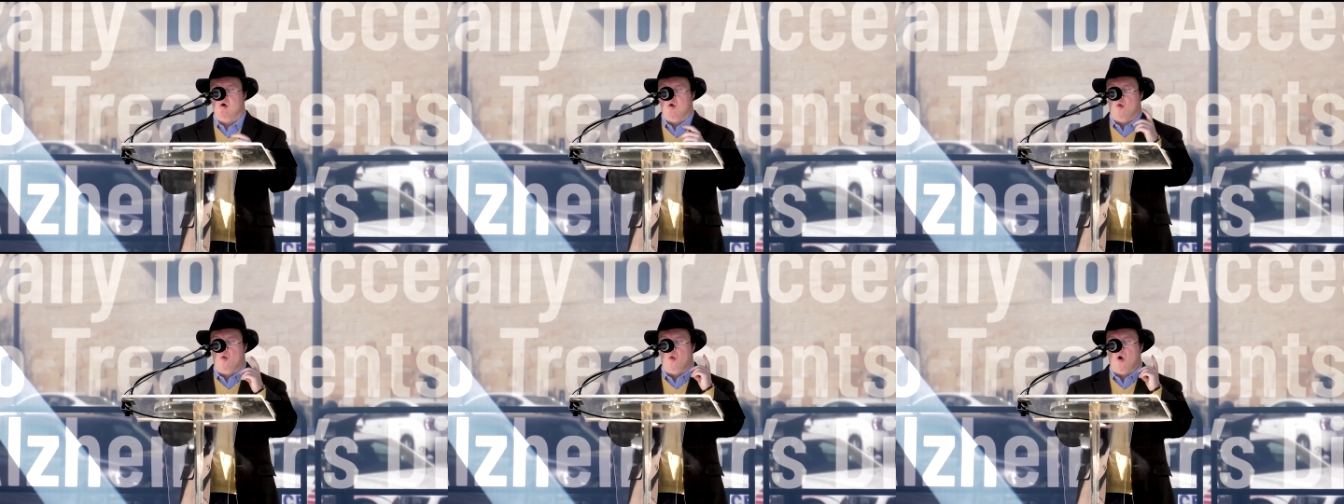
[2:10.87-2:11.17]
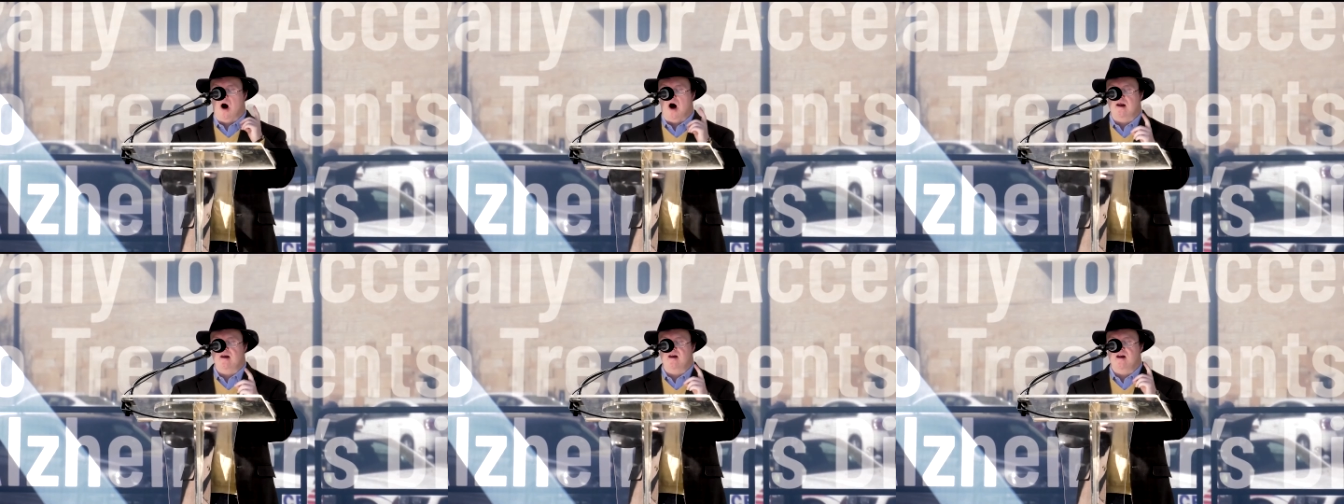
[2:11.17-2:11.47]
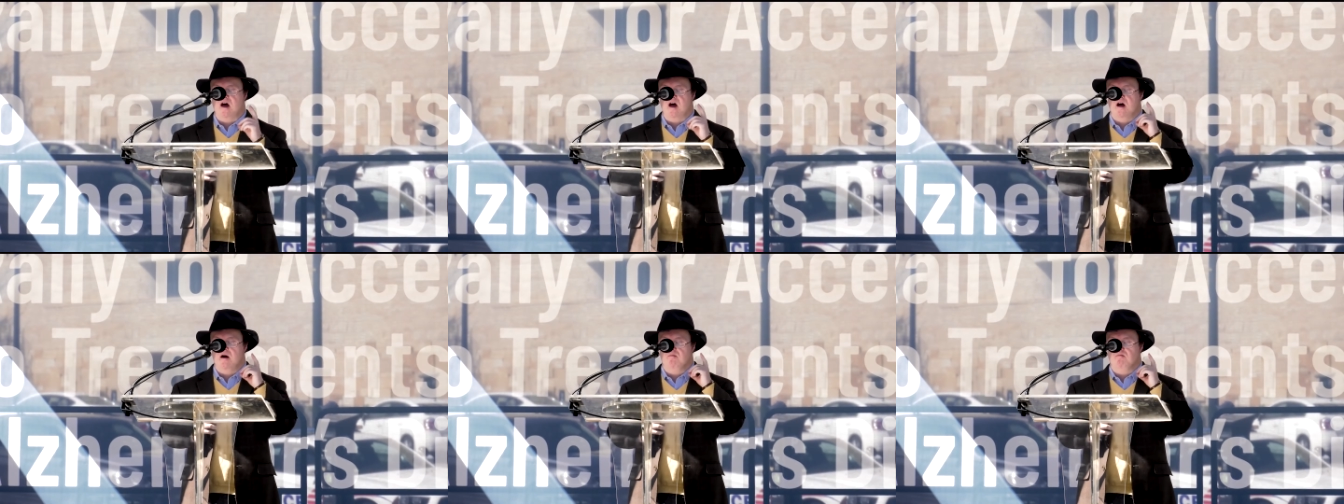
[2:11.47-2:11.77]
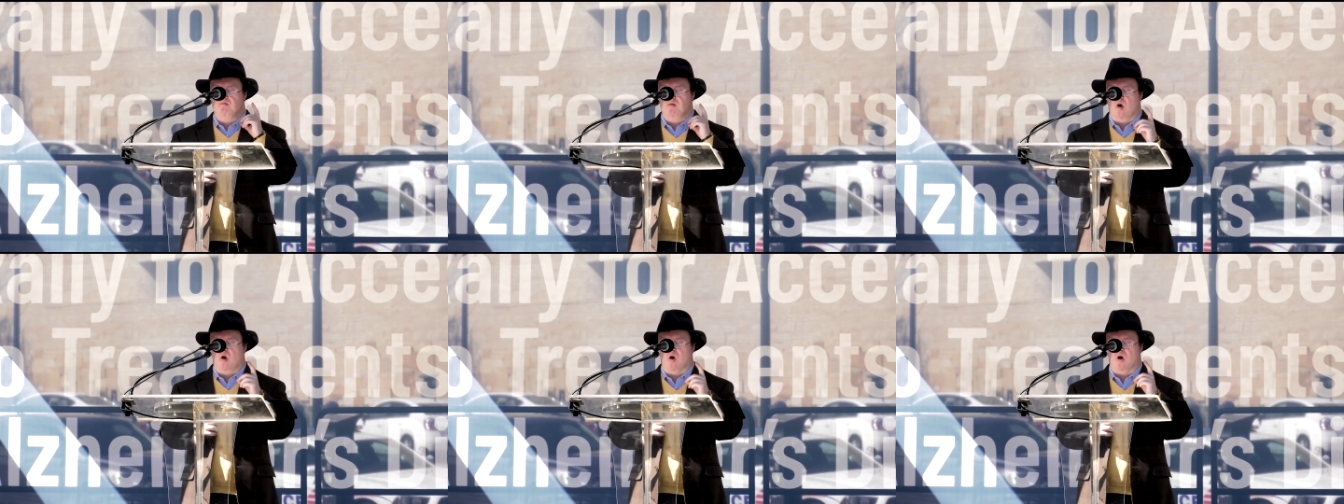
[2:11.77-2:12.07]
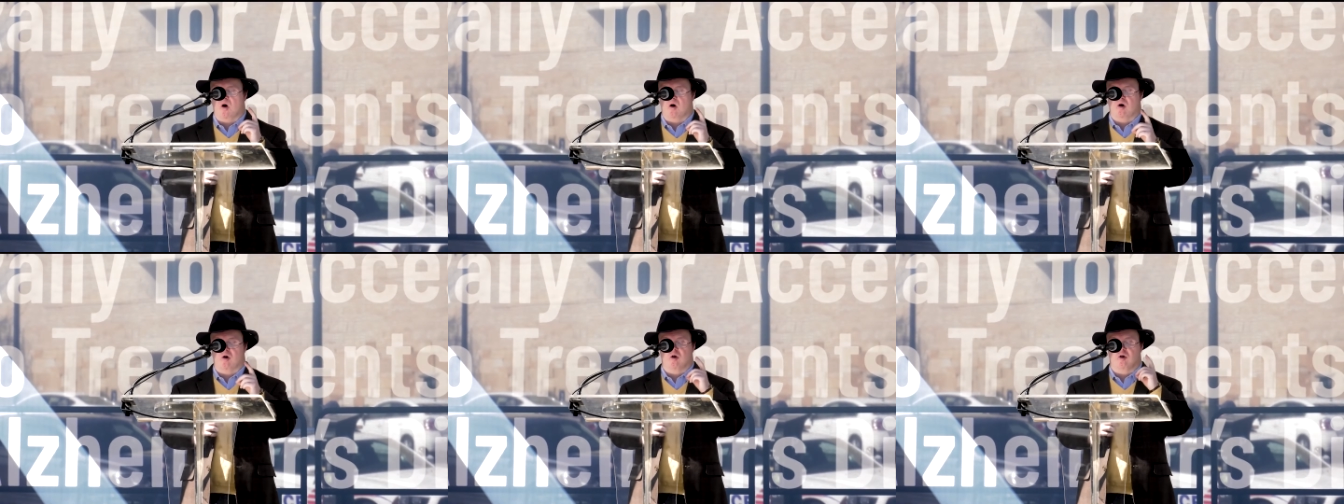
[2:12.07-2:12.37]
one
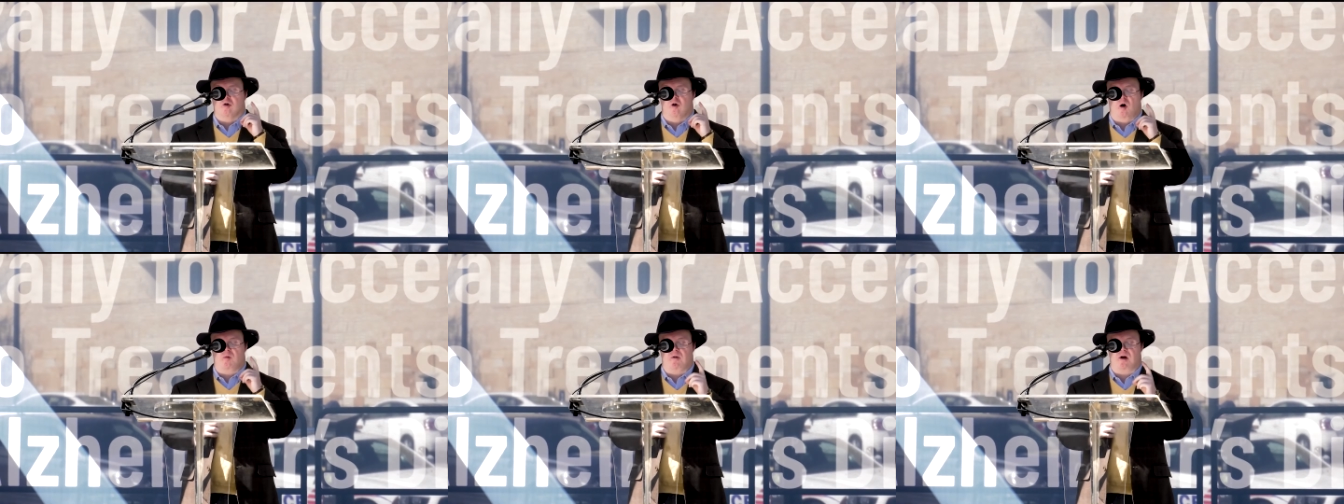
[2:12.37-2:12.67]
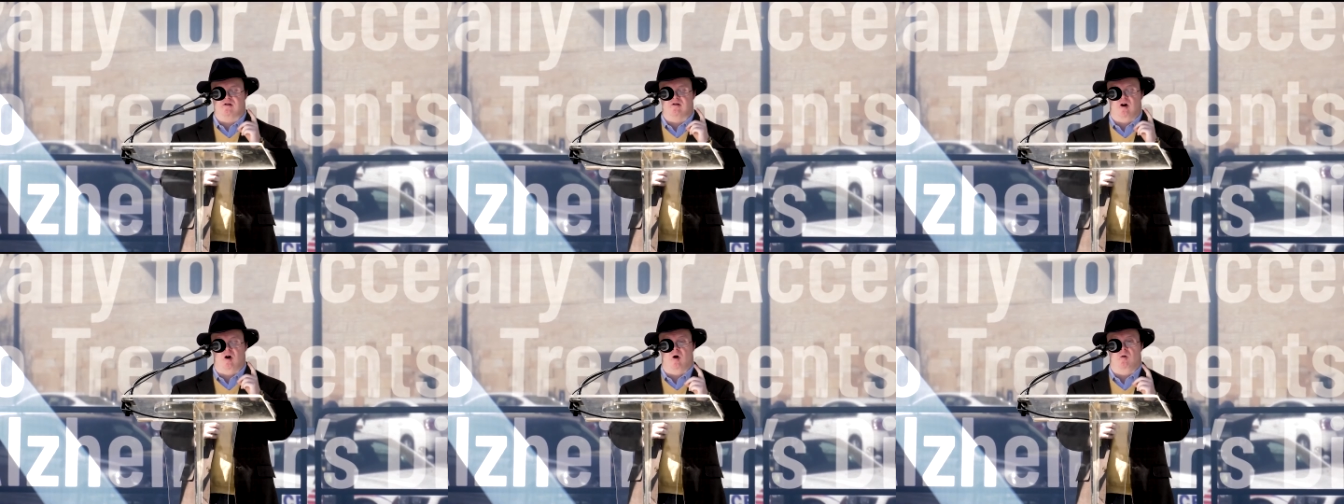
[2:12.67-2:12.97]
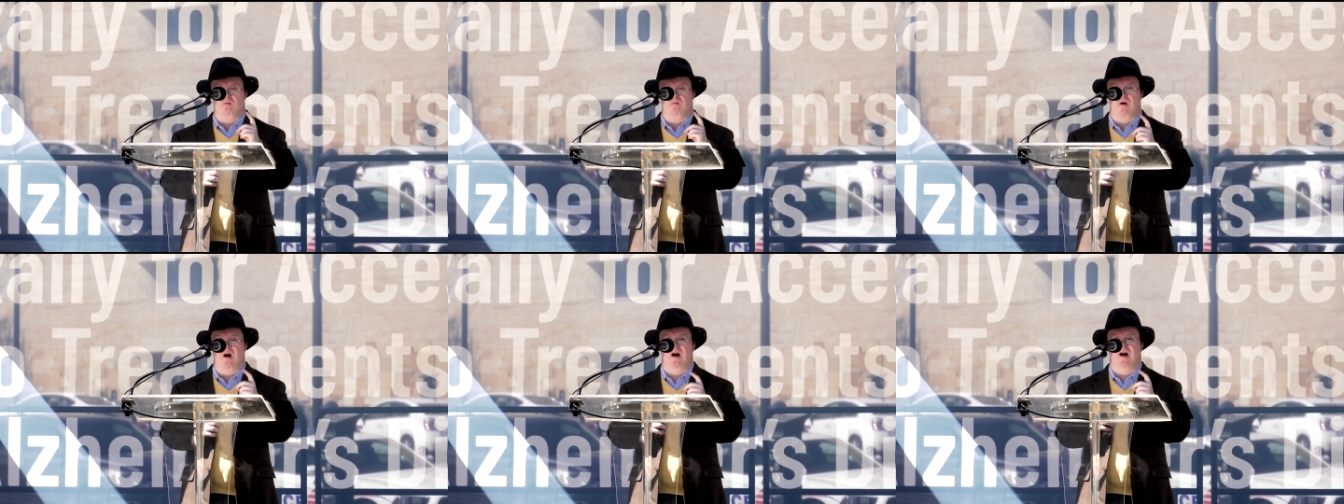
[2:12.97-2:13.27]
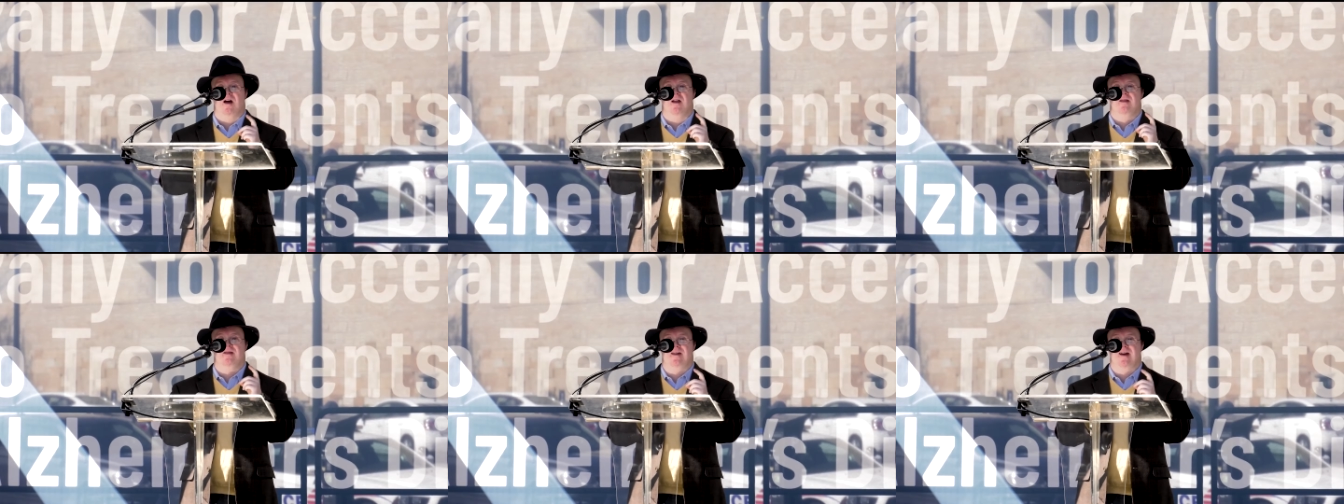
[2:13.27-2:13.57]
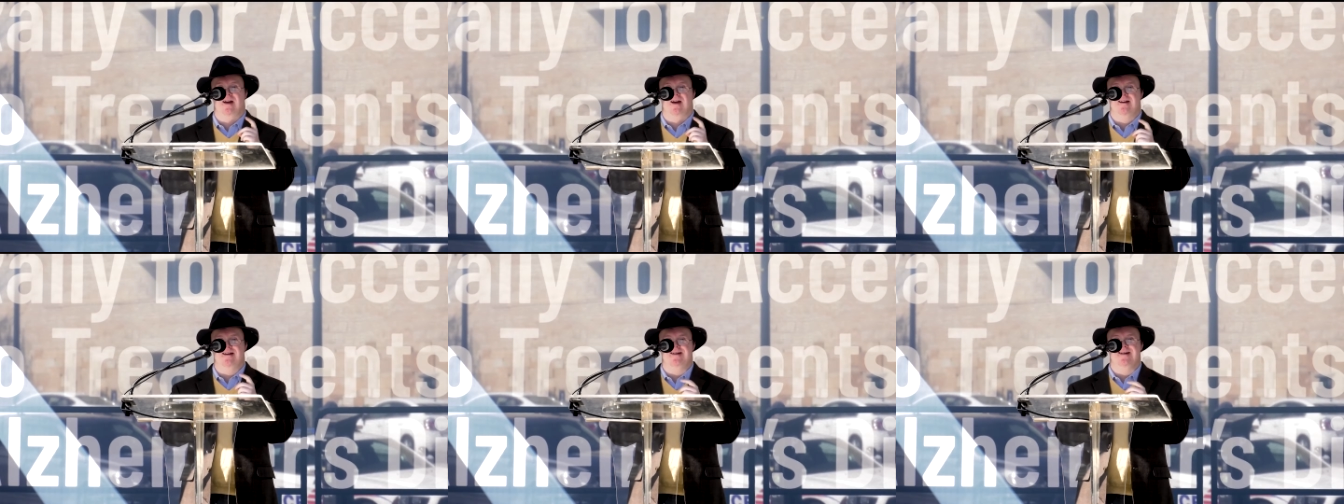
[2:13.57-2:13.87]
more chromosome
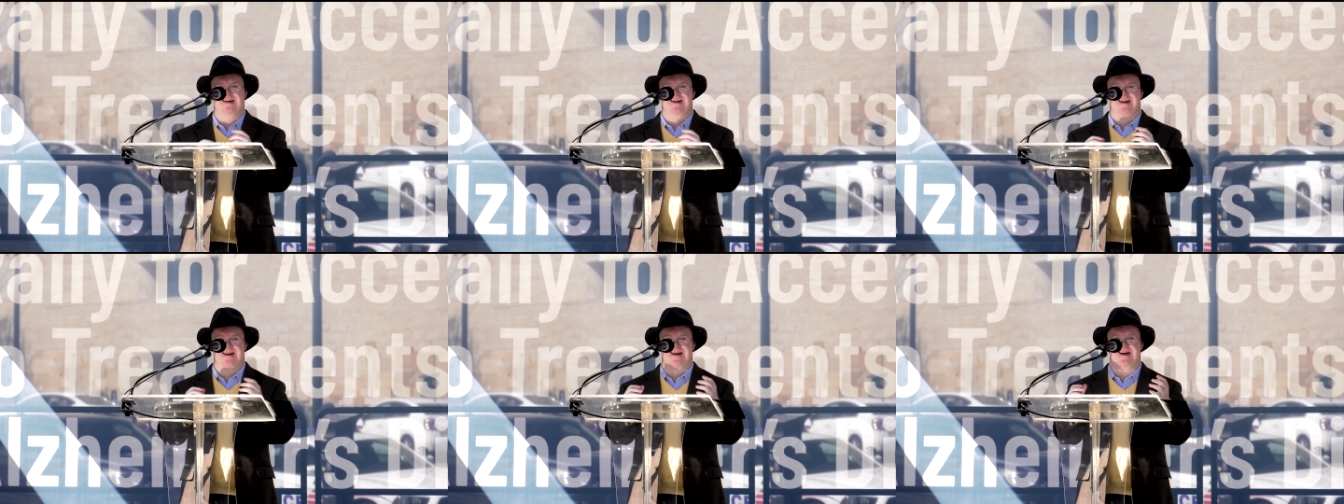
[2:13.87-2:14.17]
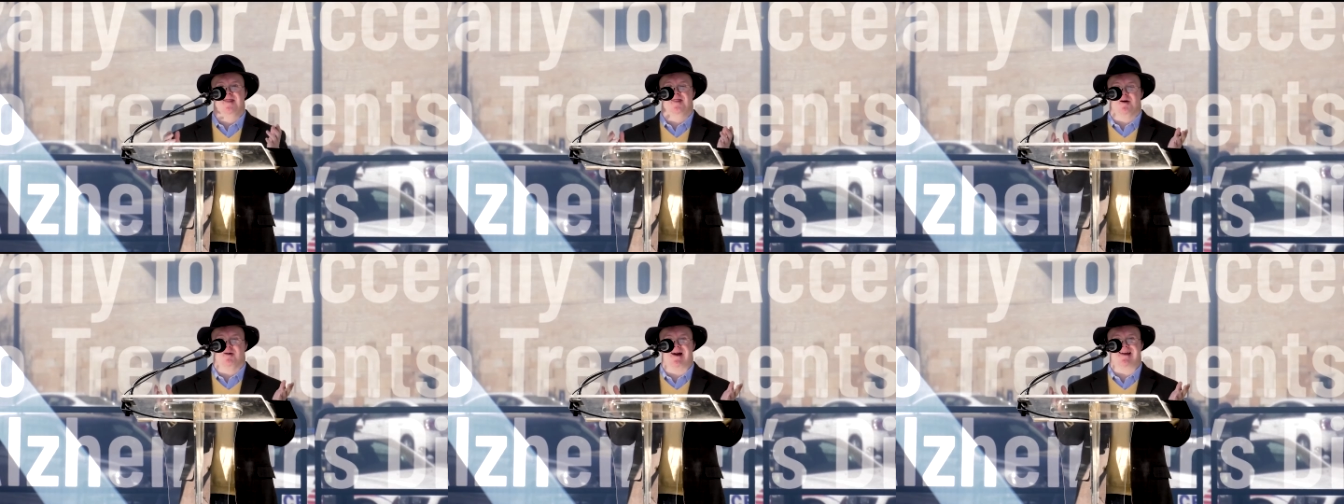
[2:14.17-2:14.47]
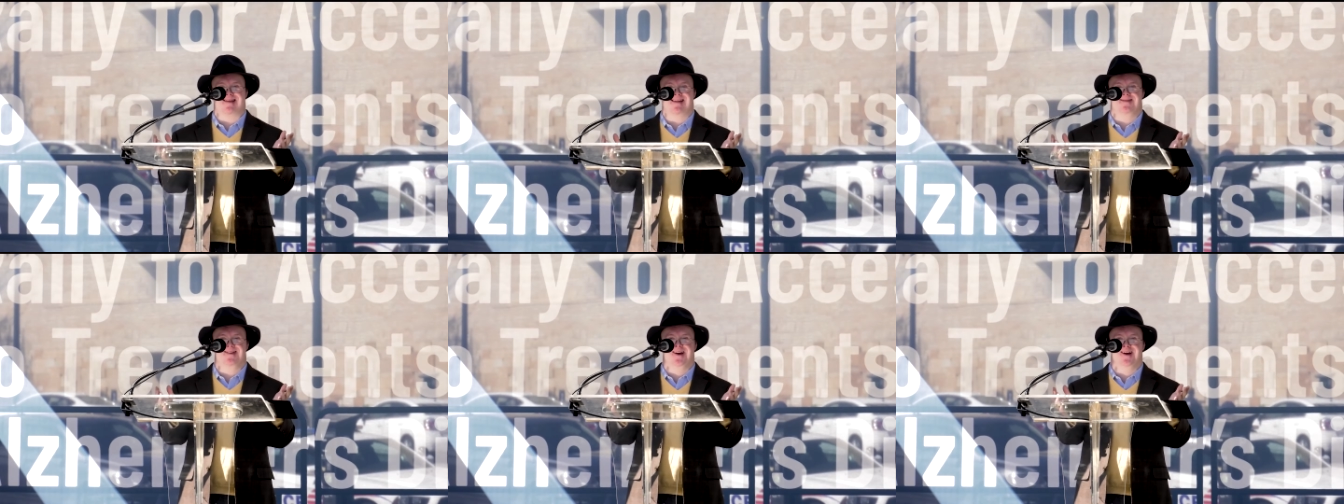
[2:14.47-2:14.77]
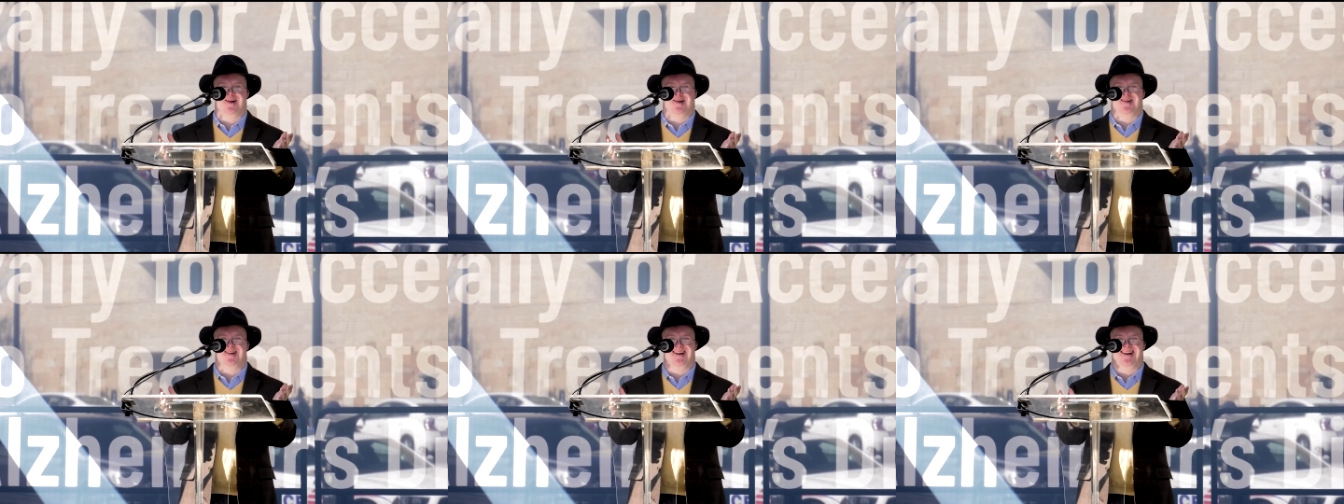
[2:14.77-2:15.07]
than the rest of you.